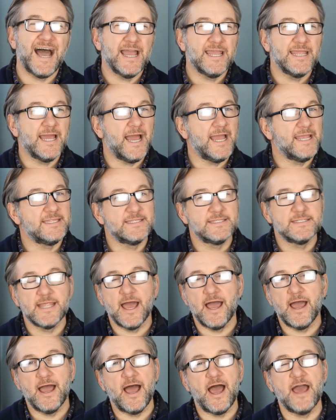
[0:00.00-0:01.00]
I
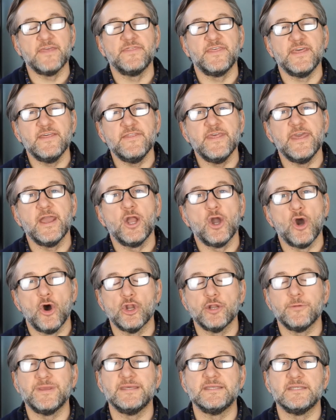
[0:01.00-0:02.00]
think the
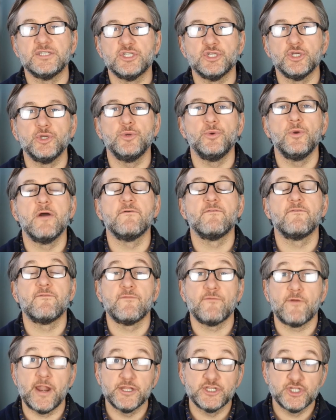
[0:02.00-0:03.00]
economy is too
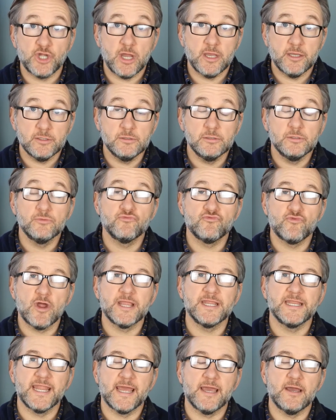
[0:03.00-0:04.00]
fragile
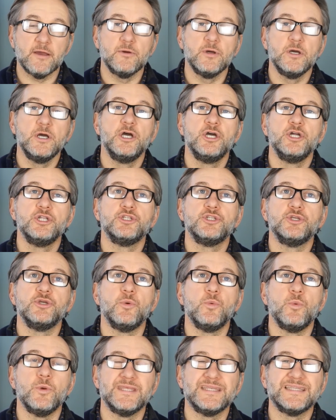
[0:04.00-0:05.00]
right now
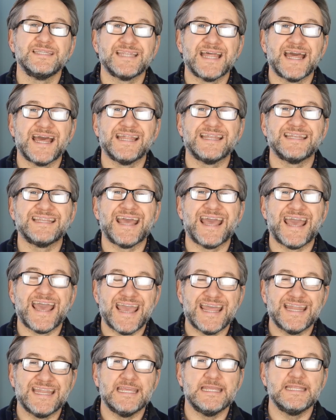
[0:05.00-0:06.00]
to withstand
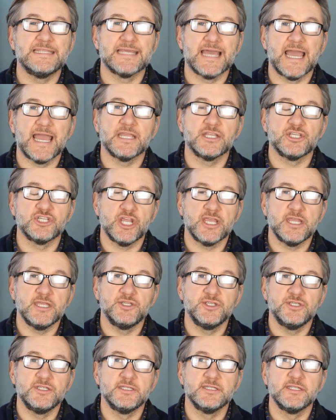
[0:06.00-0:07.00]
any tax
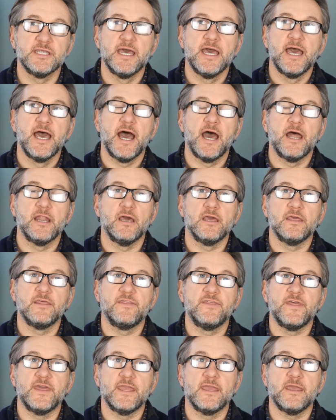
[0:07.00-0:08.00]
changes, and I
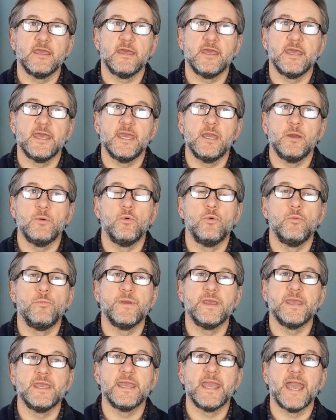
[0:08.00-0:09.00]
think it will
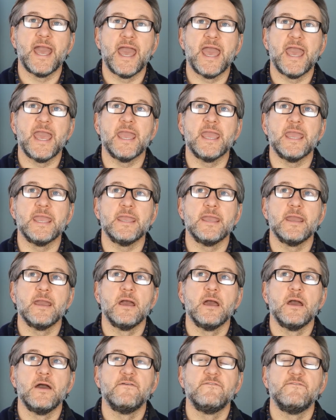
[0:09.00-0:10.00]
be a
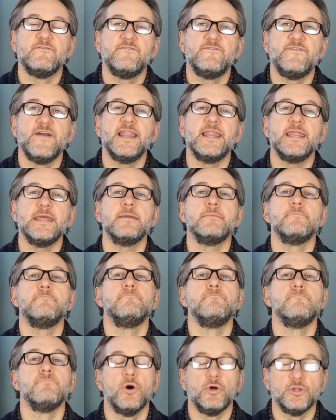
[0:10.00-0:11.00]
fairly
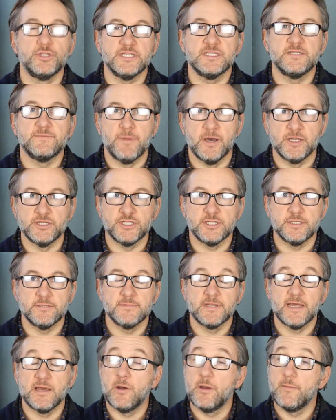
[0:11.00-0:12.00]
modest
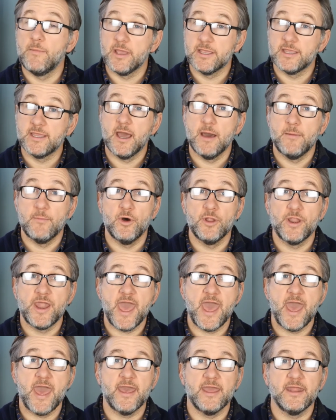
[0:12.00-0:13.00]
budget. Now, I might come on
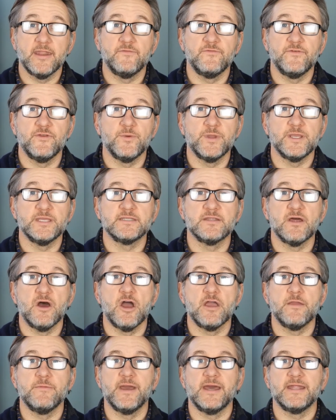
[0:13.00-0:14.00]
air in a few weeks'
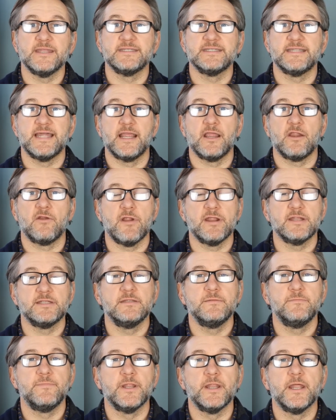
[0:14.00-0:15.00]
time and stand
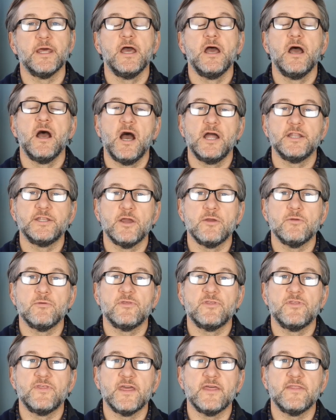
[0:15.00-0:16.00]
corrected, but I
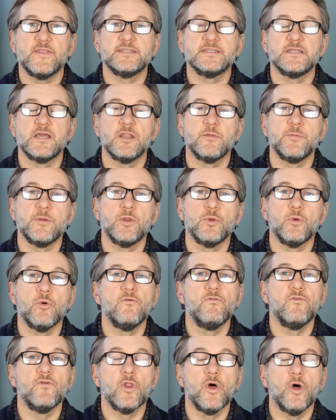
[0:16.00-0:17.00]
don't think there's going to be an
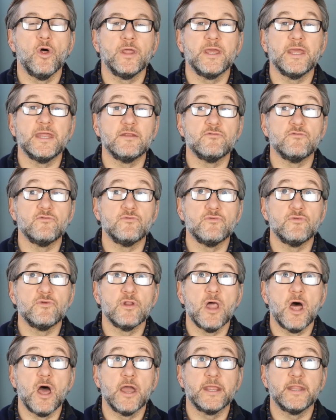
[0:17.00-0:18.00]
awful lot in
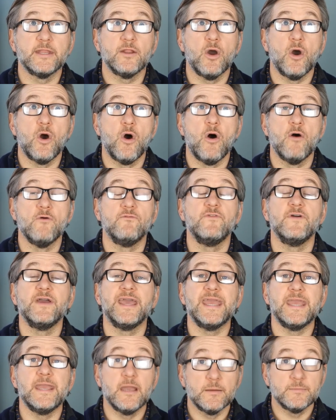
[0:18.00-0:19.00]
line of
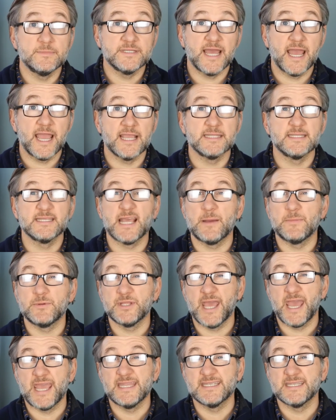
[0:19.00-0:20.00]
income tax,
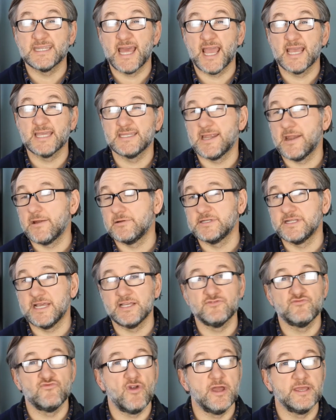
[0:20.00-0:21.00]
capital gains tax, and inheritance
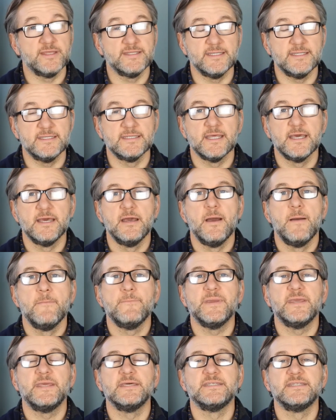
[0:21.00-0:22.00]
tax rises,
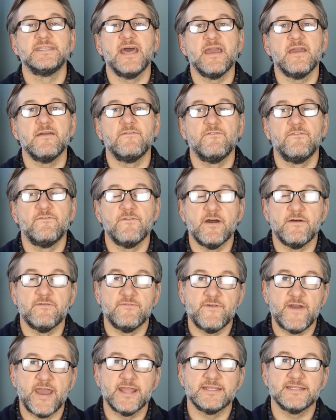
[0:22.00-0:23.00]
because they
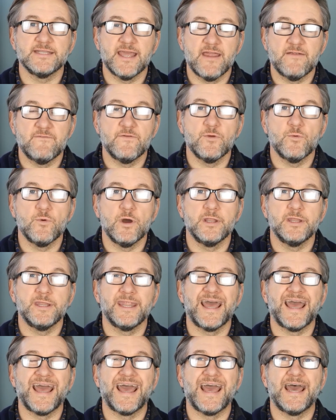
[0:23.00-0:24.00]
affect
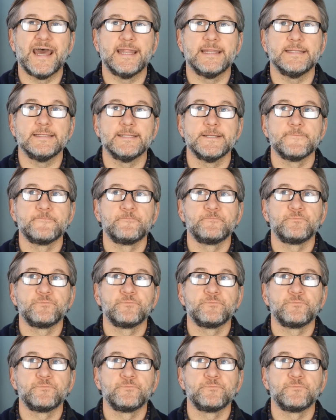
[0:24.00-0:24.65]
everyone, and